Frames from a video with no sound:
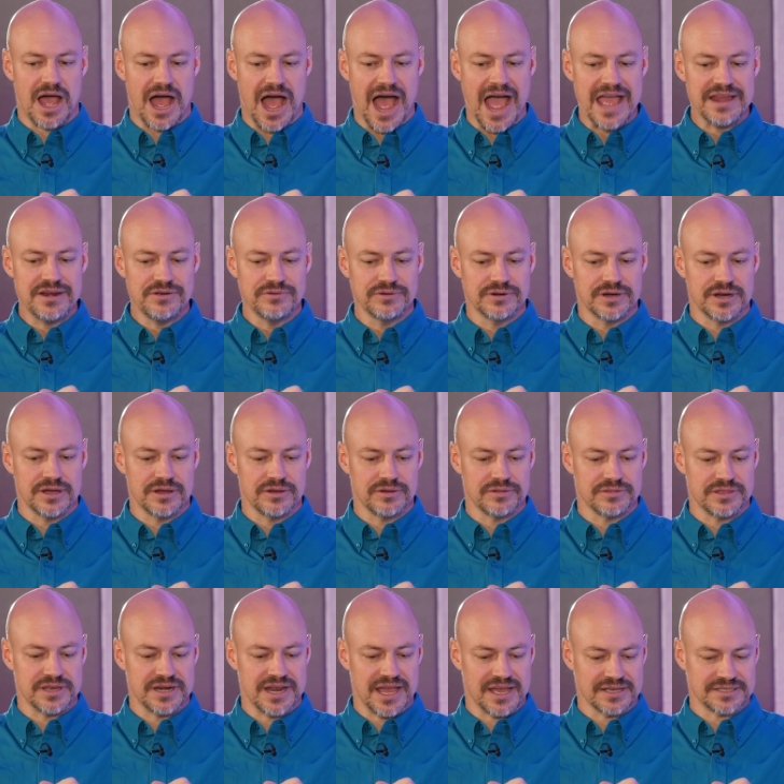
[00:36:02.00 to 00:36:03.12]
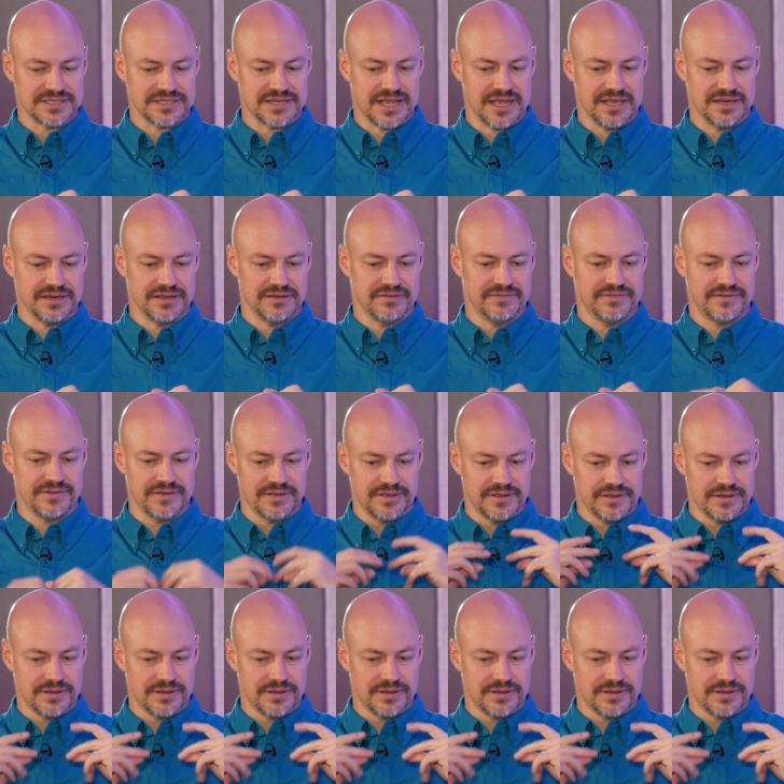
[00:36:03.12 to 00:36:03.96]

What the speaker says: I don't know the next kind of